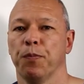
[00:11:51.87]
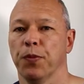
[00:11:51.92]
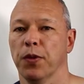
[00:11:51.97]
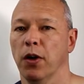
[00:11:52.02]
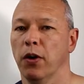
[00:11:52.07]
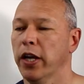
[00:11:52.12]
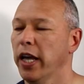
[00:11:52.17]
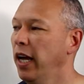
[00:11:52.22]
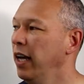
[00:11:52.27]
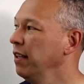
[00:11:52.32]

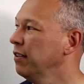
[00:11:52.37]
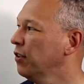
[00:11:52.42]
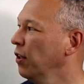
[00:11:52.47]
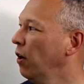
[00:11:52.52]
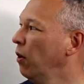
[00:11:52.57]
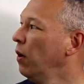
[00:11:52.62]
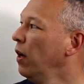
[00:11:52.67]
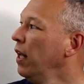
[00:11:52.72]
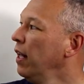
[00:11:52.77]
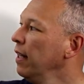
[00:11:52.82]
Okay,
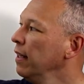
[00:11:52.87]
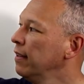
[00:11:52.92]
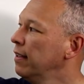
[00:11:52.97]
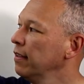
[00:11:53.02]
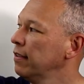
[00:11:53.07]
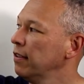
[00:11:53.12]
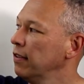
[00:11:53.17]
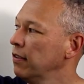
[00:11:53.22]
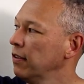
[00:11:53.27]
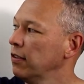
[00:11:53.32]
so
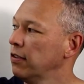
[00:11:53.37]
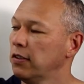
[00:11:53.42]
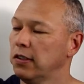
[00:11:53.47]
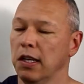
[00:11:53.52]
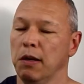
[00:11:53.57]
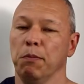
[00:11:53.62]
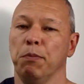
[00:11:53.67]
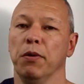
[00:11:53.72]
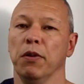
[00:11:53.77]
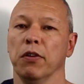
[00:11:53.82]
this is a
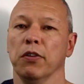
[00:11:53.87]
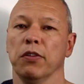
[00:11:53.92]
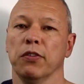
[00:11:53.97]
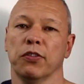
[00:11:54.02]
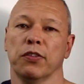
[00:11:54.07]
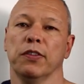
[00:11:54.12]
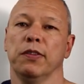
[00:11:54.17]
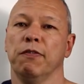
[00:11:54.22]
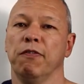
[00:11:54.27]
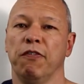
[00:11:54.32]
simple
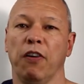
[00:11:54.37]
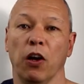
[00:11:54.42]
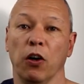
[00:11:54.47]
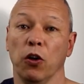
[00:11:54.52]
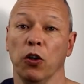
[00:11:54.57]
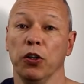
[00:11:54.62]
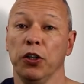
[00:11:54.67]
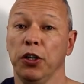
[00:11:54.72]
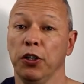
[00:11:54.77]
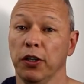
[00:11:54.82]

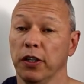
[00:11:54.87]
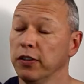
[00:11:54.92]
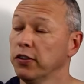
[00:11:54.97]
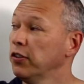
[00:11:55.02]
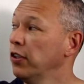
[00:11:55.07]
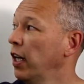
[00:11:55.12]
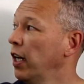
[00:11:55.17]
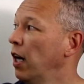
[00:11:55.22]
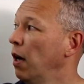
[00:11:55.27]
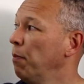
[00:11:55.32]
funnel you can
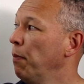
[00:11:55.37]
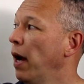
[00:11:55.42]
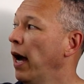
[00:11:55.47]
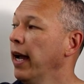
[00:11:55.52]
set up.